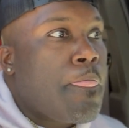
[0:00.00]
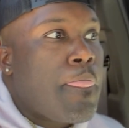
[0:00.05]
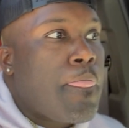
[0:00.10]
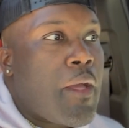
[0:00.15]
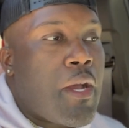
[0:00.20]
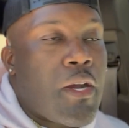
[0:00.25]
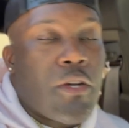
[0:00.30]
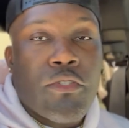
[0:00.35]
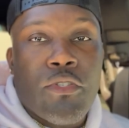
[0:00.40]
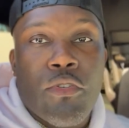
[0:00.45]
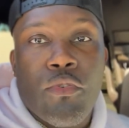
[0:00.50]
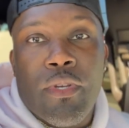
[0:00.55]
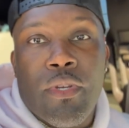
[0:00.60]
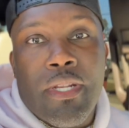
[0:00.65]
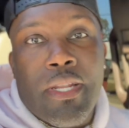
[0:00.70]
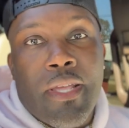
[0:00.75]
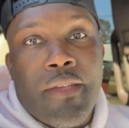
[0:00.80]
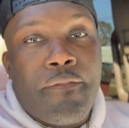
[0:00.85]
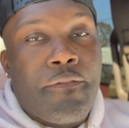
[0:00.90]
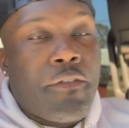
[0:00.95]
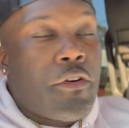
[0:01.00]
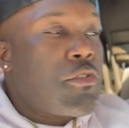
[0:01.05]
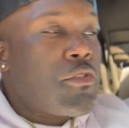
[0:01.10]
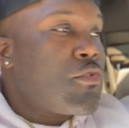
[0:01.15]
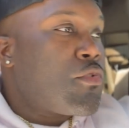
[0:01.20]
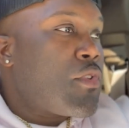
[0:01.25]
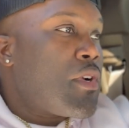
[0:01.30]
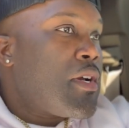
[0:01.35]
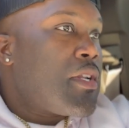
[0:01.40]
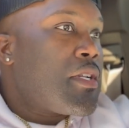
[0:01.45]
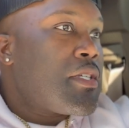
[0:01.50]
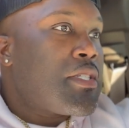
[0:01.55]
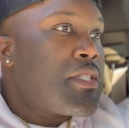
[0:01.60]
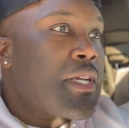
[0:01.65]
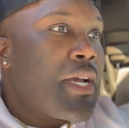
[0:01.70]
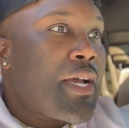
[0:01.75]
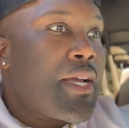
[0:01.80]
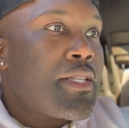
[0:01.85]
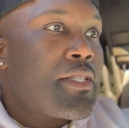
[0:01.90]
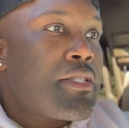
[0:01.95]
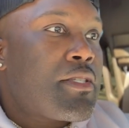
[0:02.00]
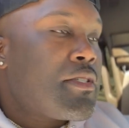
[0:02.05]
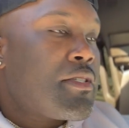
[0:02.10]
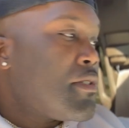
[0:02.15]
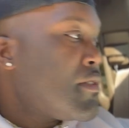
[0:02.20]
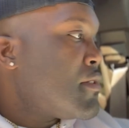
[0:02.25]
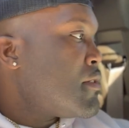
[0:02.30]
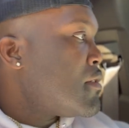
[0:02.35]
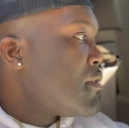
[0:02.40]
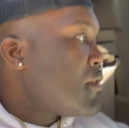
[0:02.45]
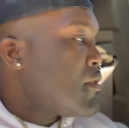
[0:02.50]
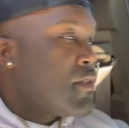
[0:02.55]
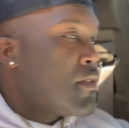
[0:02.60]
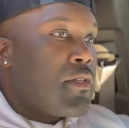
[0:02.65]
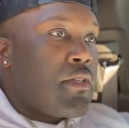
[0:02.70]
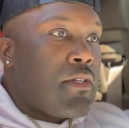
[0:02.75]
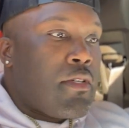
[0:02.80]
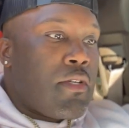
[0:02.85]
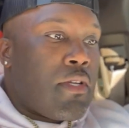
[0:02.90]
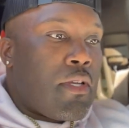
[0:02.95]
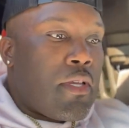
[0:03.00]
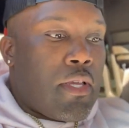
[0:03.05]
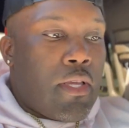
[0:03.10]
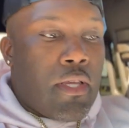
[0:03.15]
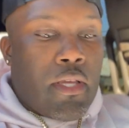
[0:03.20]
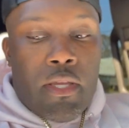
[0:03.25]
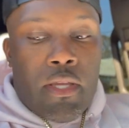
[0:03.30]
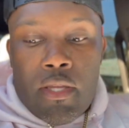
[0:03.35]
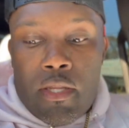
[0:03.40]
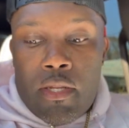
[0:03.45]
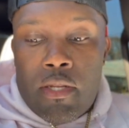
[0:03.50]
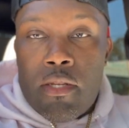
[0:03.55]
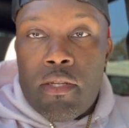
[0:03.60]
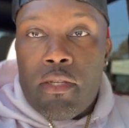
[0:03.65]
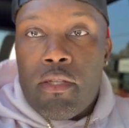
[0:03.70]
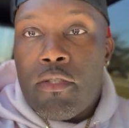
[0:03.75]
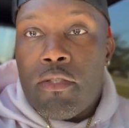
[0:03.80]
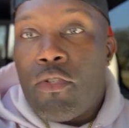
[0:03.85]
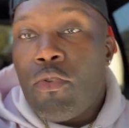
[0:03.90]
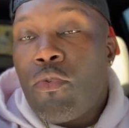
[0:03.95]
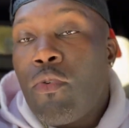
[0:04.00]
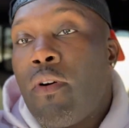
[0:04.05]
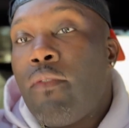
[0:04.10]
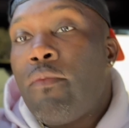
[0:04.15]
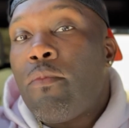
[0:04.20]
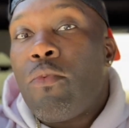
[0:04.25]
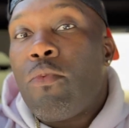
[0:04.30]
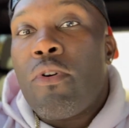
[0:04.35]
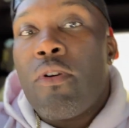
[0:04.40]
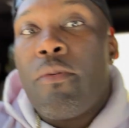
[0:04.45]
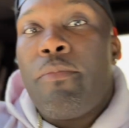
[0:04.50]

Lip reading: also get their first round of shots. And two of them will